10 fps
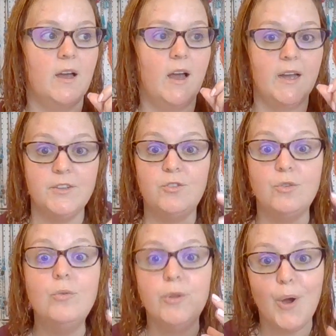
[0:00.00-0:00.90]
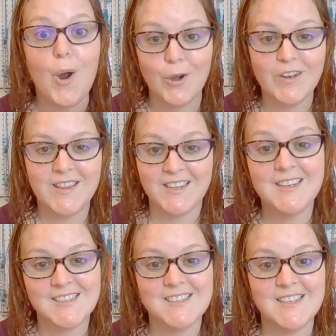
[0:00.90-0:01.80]
I do the hard
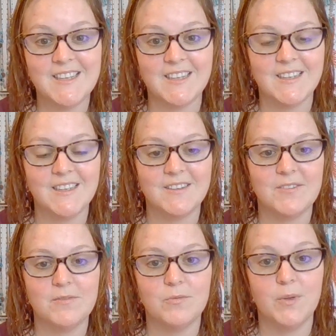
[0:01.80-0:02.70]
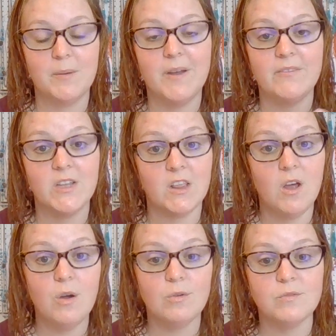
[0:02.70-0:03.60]
things then. When I'm having
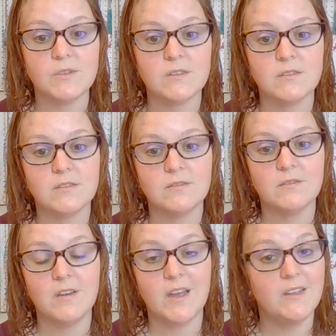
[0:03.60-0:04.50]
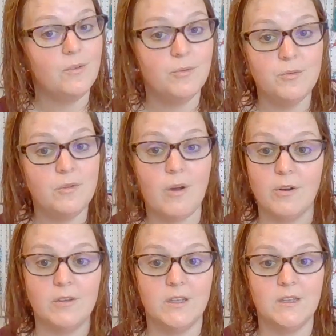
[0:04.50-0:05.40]
lows, I don't do the
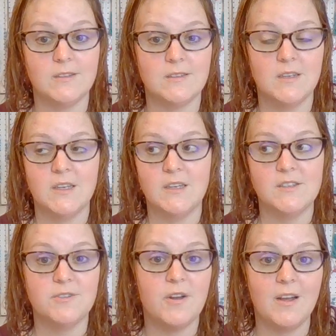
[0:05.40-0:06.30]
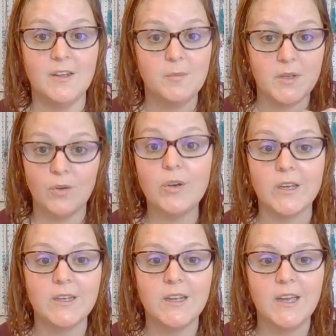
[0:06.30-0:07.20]
hard things because they're not going to be good,
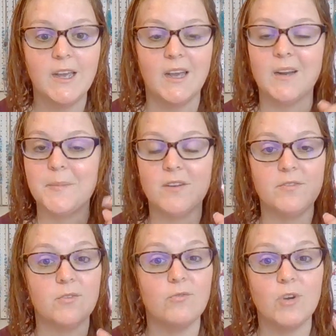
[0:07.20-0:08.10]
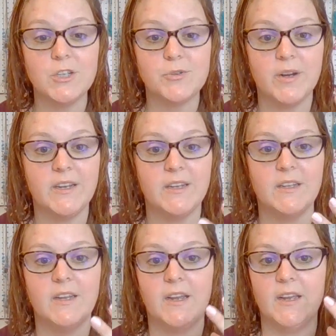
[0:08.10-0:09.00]
and I'm going to feel
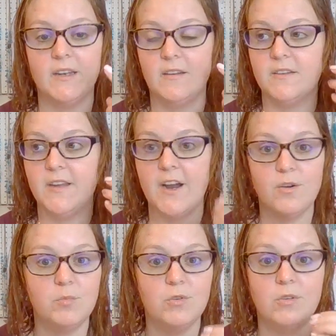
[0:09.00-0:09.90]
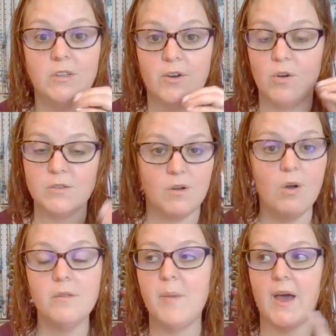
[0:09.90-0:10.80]
frustrated and terrible and
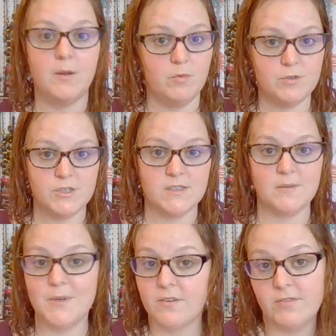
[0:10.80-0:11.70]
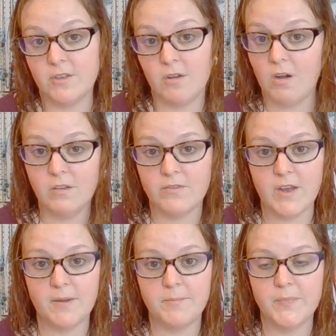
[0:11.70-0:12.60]
all the bad emotions. I'm going to feel all of that.